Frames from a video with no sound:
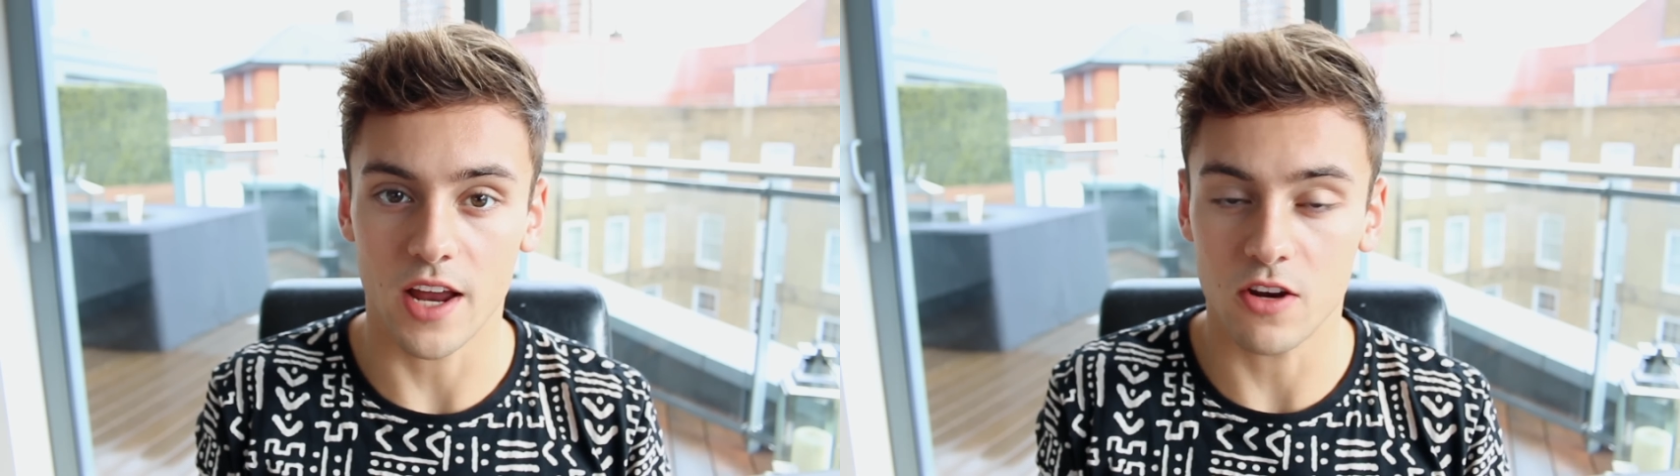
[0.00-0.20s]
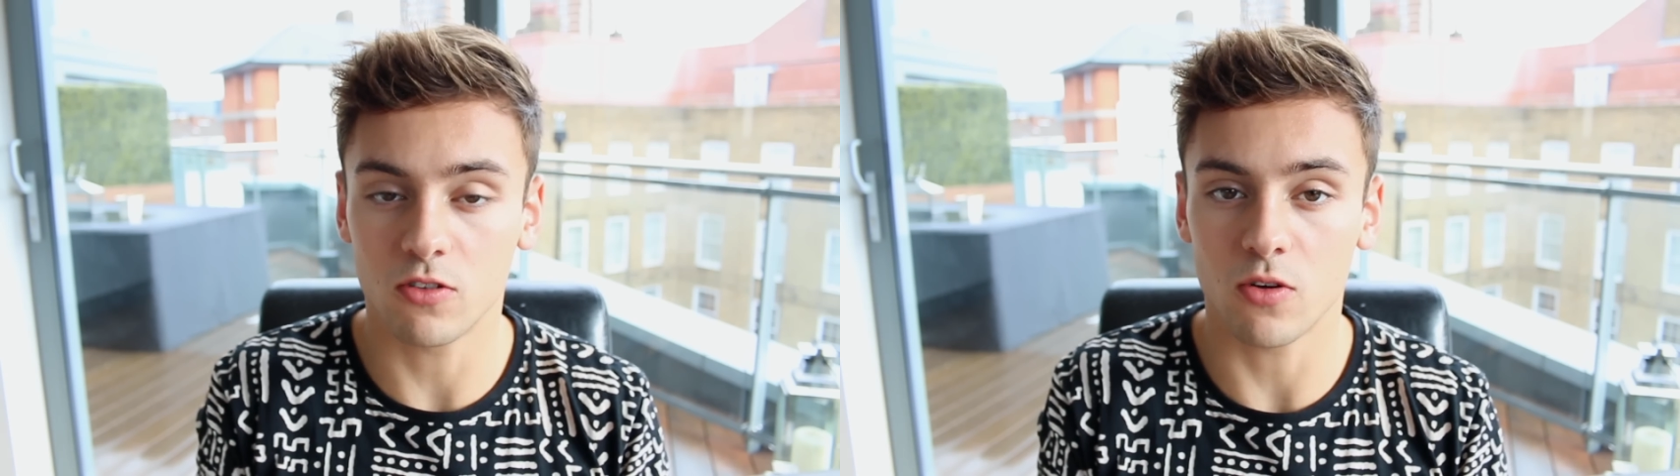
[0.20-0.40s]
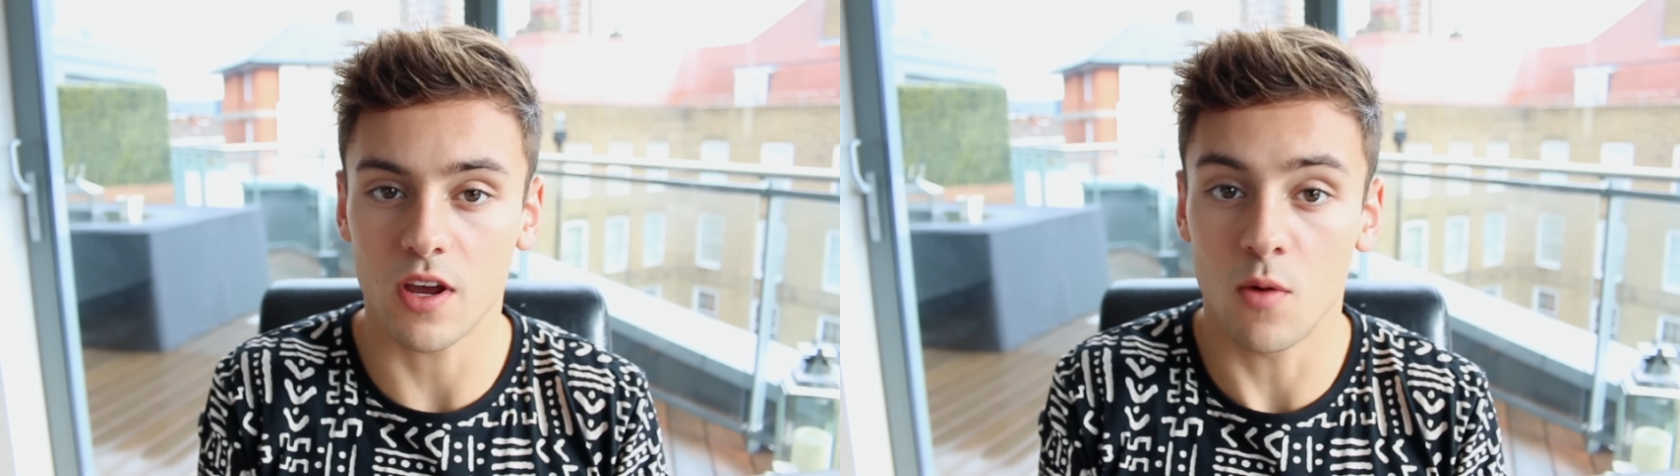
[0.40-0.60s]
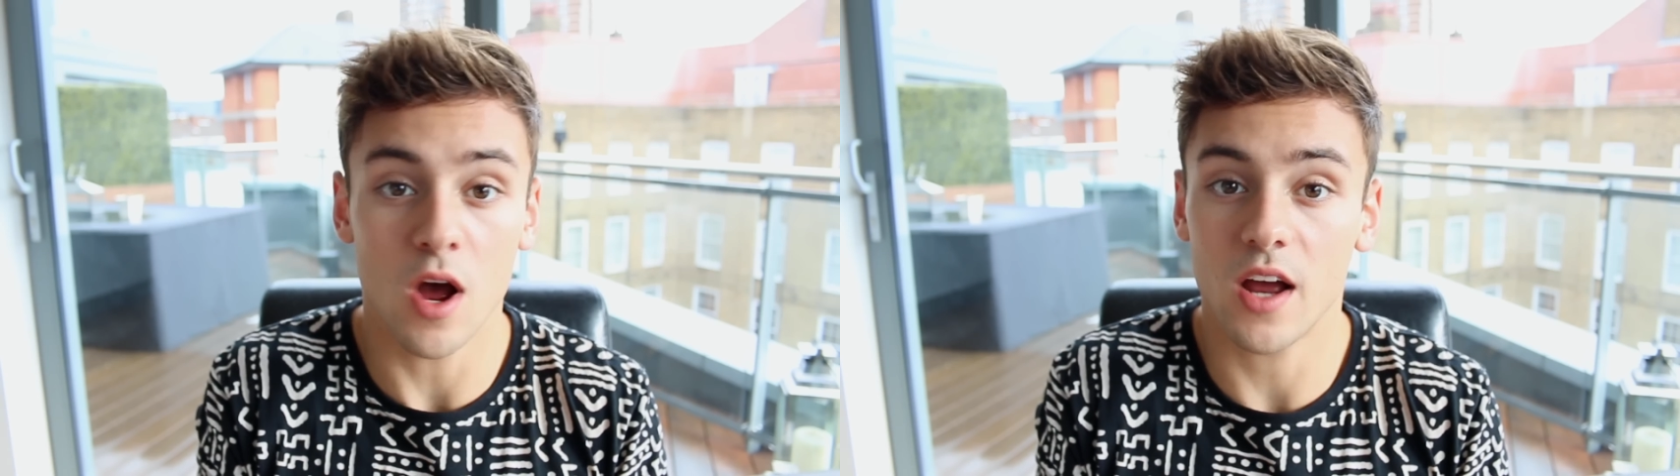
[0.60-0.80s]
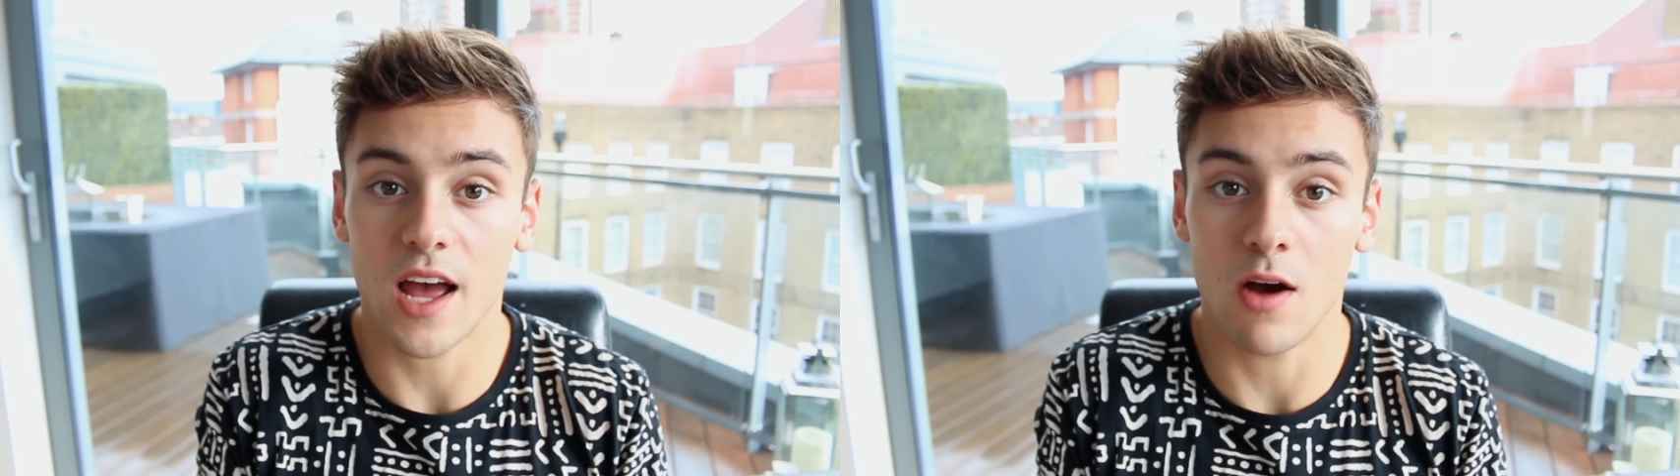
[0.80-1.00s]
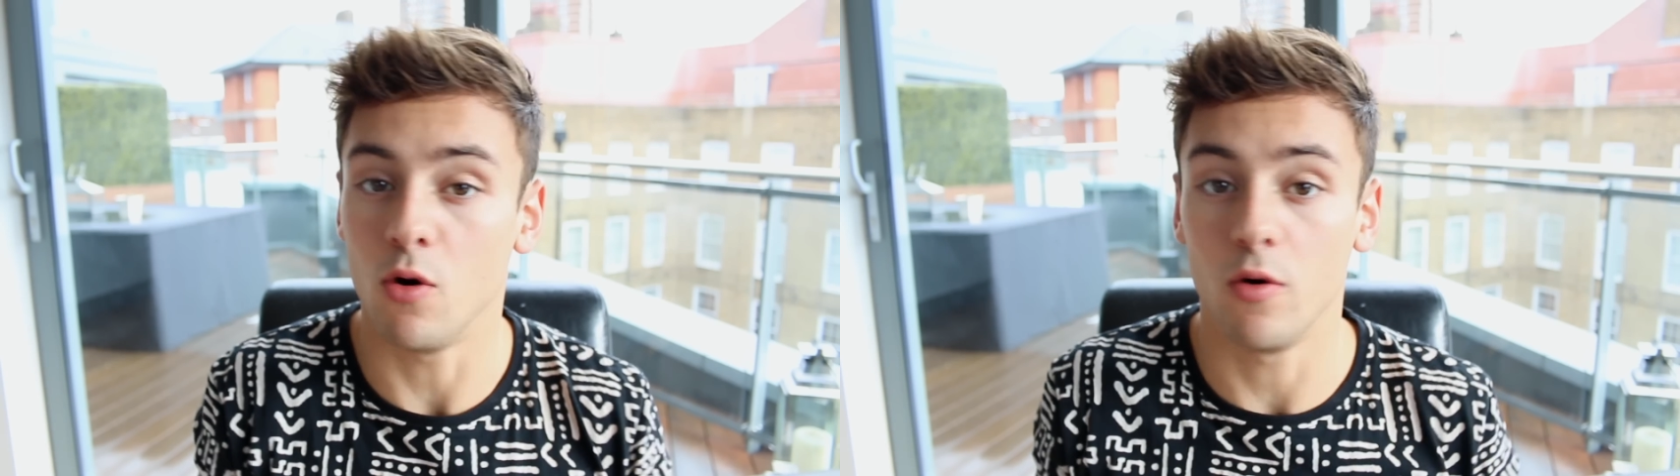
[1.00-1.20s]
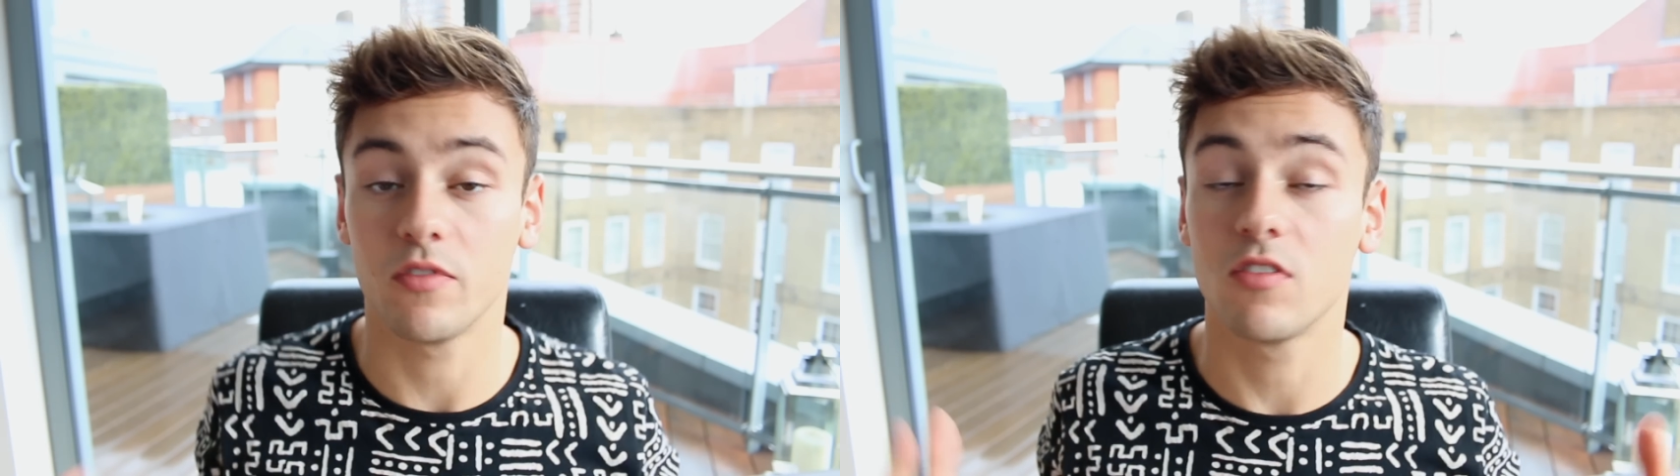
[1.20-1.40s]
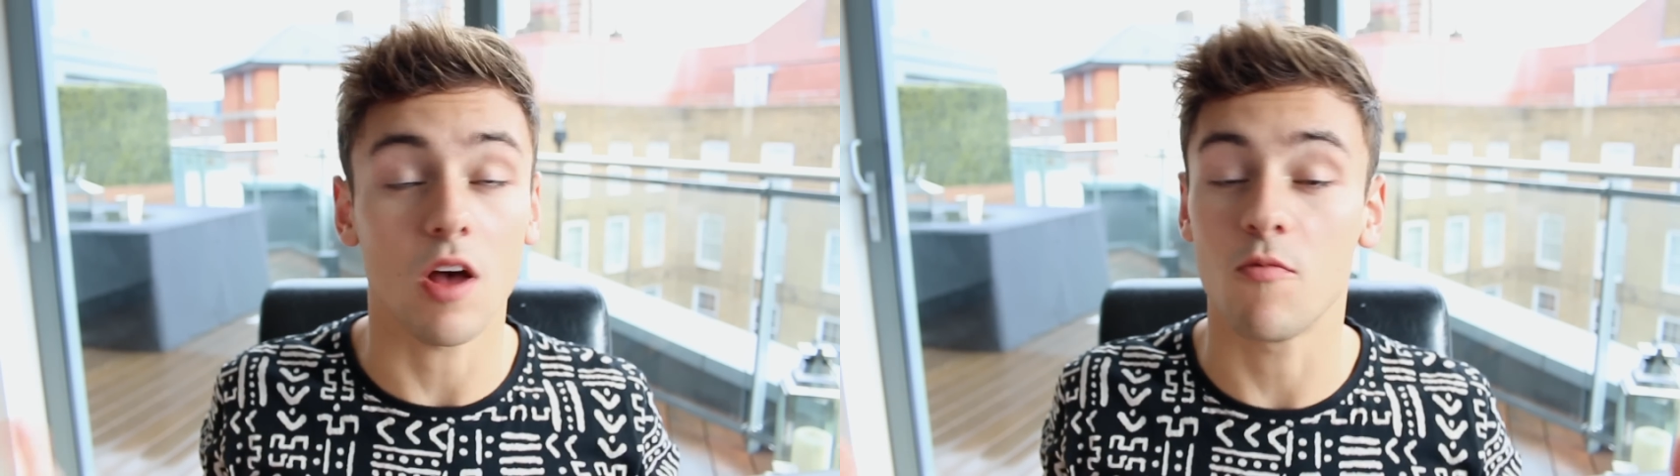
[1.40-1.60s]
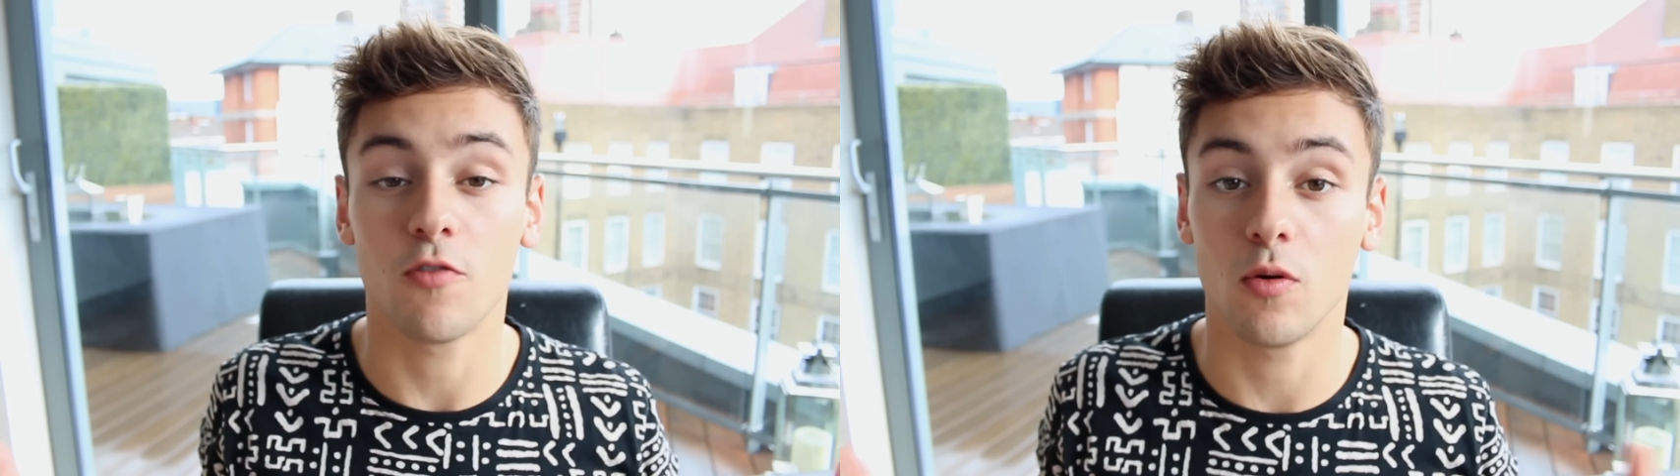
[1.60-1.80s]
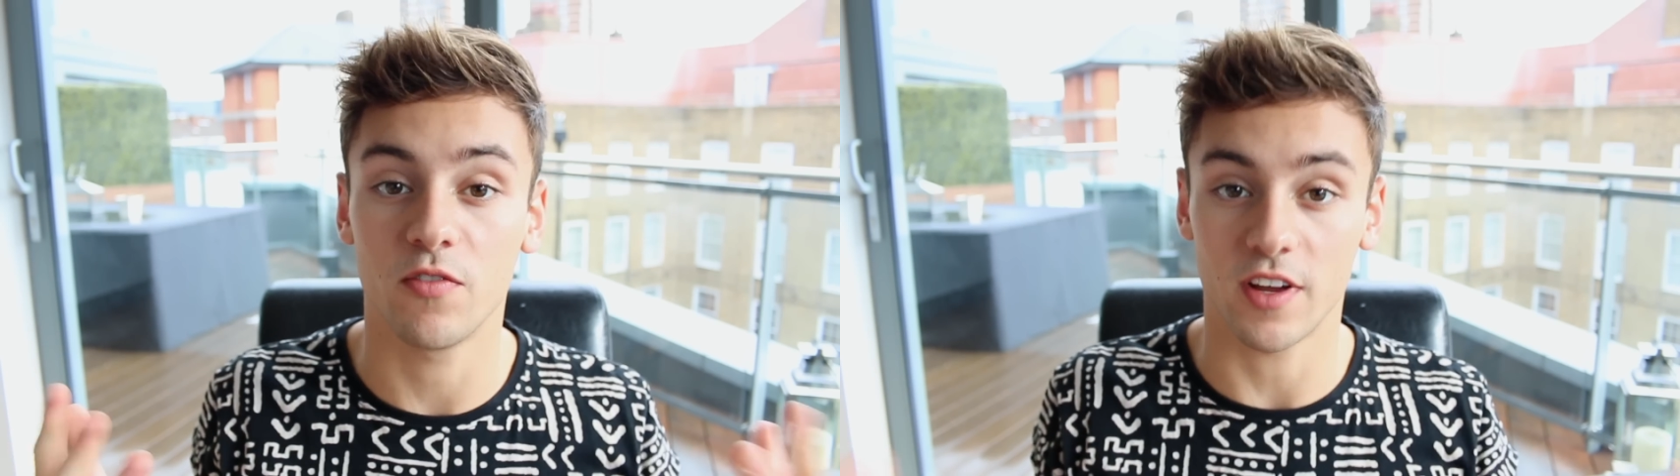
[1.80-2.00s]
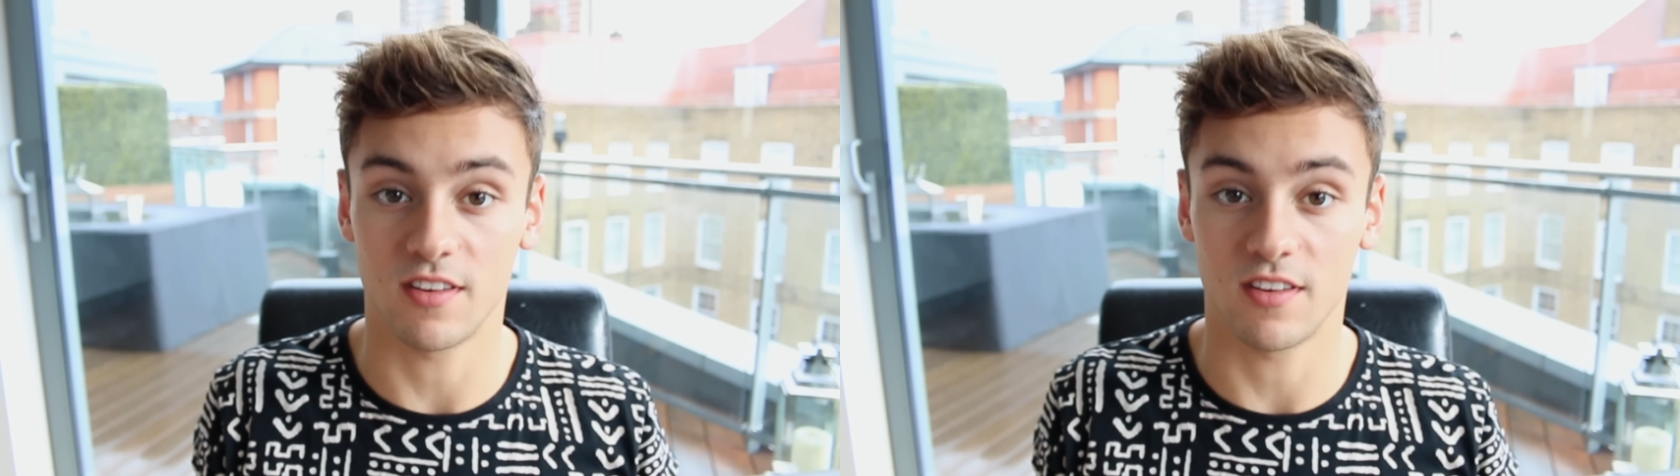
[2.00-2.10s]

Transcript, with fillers: and you're doing a workout or some form of